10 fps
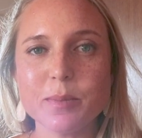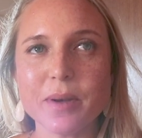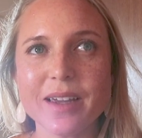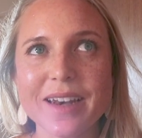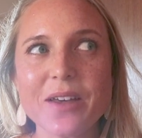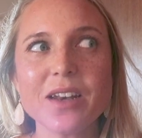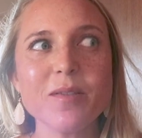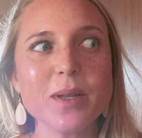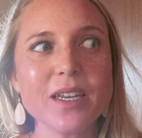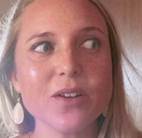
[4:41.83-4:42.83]
But now that
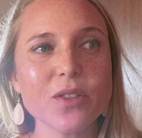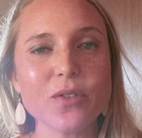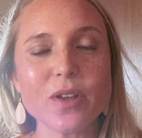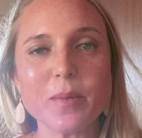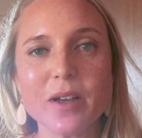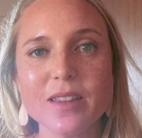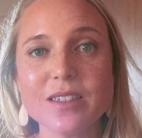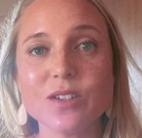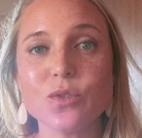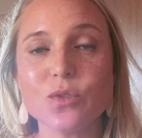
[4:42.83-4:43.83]
I've been here 3
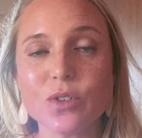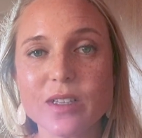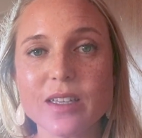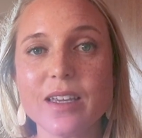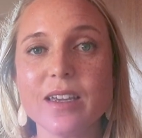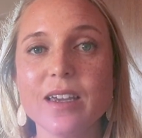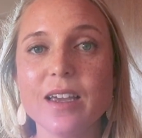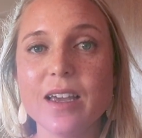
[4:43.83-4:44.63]
months, it really